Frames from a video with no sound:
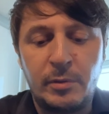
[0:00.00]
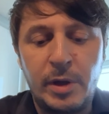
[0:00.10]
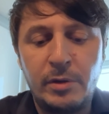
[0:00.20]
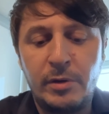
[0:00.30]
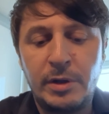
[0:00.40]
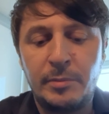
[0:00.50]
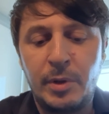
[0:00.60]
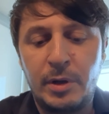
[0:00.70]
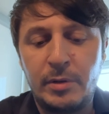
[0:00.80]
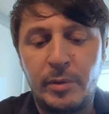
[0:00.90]
The way you create a
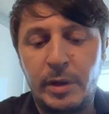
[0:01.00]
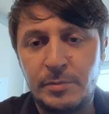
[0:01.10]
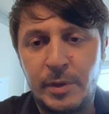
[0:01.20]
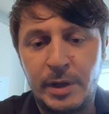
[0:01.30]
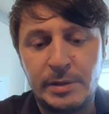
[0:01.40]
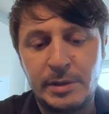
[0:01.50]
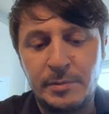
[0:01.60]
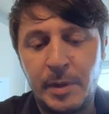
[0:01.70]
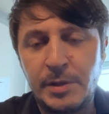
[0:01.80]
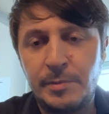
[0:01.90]
block, just press the
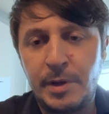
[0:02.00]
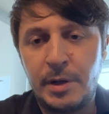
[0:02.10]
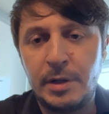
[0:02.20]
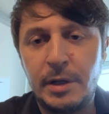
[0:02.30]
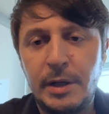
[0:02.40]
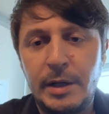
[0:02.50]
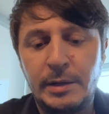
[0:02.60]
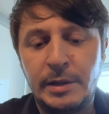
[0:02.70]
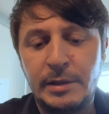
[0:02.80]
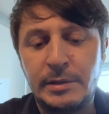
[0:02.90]
space bar
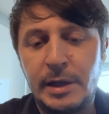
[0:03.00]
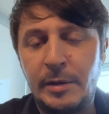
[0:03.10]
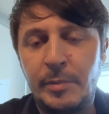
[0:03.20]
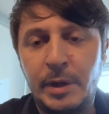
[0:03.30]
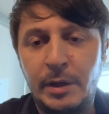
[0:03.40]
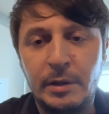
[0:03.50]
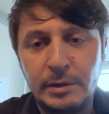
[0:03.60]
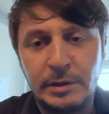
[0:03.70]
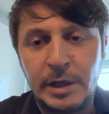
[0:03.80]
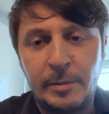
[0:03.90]
and then type in
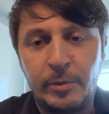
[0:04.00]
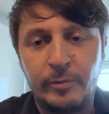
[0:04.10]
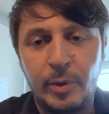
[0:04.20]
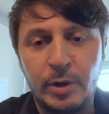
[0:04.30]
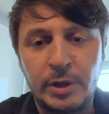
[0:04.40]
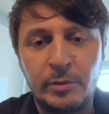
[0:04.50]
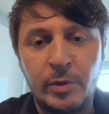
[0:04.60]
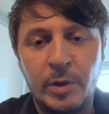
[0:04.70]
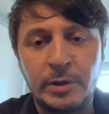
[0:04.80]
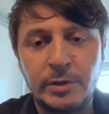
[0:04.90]
type of block that
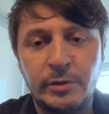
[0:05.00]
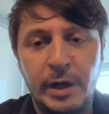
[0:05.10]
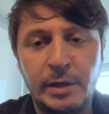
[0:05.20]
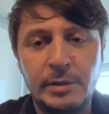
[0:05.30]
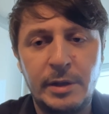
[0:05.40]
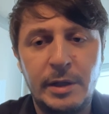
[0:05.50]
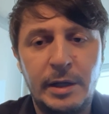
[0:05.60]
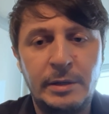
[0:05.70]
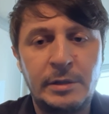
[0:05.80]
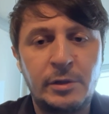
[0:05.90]
we want to create.
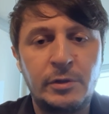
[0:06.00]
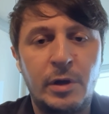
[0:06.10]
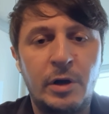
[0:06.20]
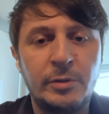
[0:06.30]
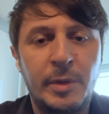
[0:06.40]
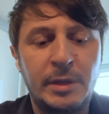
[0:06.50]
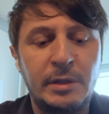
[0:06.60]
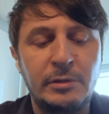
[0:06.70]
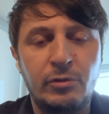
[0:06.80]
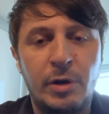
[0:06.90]
And that's going to
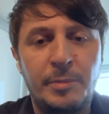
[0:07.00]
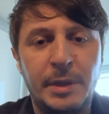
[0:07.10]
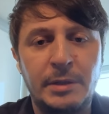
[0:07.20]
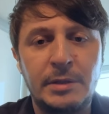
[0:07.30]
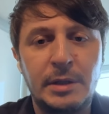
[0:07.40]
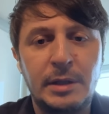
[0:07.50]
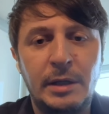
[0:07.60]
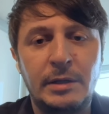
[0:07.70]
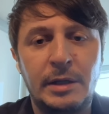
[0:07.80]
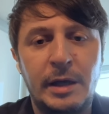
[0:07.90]
automatically drop it
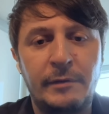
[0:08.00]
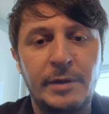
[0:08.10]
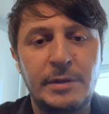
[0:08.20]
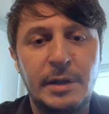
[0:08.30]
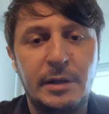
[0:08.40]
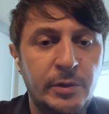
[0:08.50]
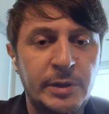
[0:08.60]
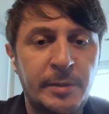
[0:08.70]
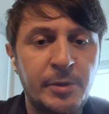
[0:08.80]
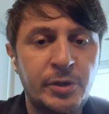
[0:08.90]
in the canvas. To
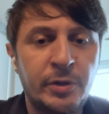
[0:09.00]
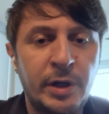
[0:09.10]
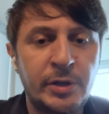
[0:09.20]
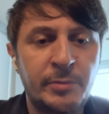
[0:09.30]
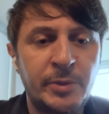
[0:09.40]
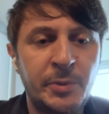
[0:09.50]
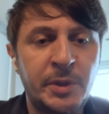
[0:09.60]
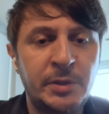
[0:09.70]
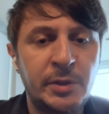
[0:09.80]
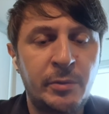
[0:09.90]
establish a connection between
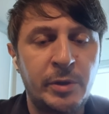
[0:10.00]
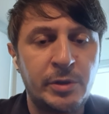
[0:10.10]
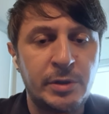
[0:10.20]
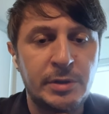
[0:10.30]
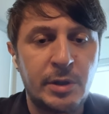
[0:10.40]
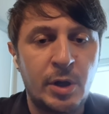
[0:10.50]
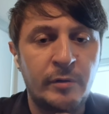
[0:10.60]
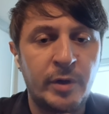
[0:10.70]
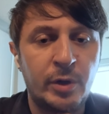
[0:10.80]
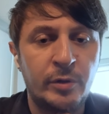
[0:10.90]
the two, we just
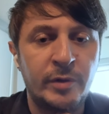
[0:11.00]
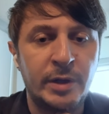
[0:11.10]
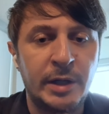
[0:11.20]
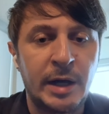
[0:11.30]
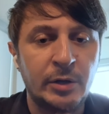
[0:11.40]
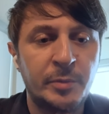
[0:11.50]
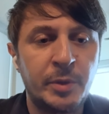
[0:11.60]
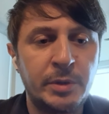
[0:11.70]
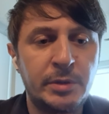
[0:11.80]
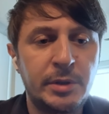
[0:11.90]
hover over the
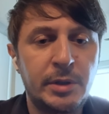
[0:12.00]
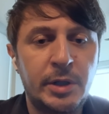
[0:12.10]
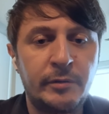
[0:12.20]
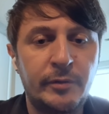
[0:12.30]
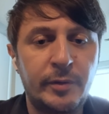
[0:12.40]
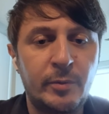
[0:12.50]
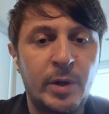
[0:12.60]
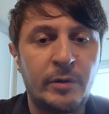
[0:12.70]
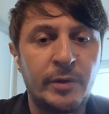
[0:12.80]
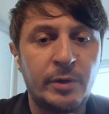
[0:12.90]
output of
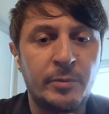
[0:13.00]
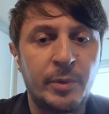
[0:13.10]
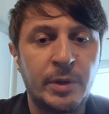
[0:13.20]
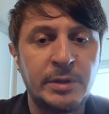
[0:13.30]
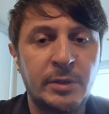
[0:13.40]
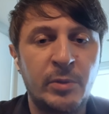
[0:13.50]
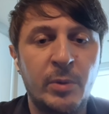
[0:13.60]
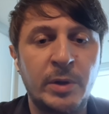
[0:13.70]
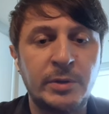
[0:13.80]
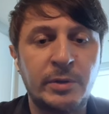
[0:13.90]
one of the components that we
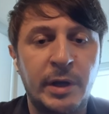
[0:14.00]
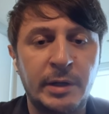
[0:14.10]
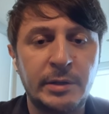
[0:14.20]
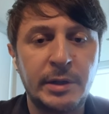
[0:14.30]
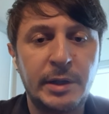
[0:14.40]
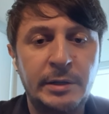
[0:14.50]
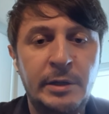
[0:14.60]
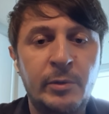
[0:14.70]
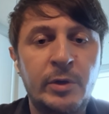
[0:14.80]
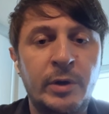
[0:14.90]
want to connect. And
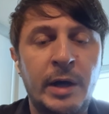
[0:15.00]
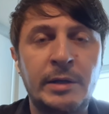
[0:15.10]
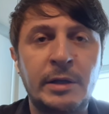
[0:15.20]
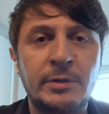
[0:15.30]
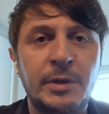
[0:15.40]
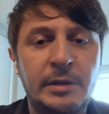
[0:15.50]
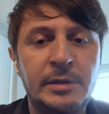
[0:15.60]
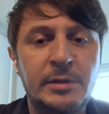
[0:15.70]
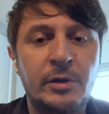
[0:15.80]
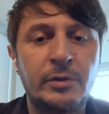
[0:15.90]
then we connect that. And
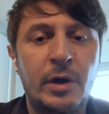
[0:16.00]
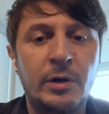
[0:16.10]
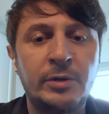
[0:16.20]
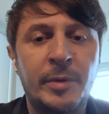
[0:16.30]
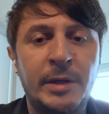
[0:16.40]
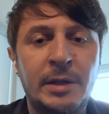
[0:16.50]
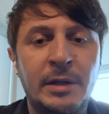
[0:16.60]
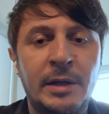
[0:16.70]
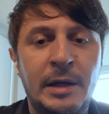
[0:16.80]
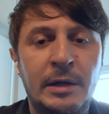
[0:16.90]
this is going to
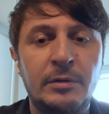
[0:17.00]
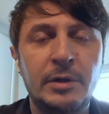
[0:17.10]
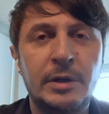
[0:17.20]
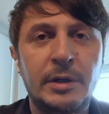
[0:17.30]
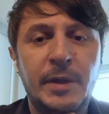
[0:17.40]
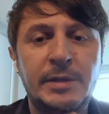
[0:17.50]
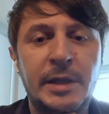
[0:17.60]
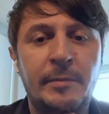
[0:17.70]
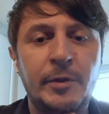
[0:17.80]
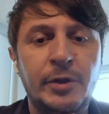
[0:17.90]
automatically now
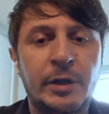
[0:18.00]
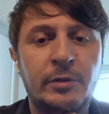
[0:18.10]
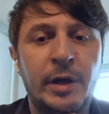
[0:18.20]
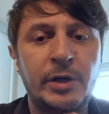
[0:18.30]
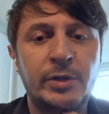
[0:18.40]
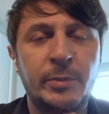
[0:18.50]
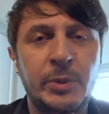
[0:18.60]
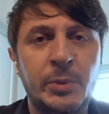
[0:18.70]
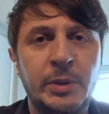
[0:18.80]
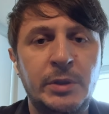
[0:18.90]
establish that connection
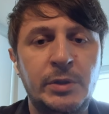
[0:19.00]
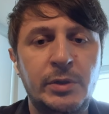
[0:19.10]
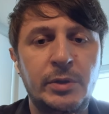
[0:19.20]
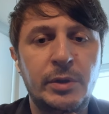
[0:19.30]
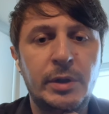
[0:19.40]
between the two.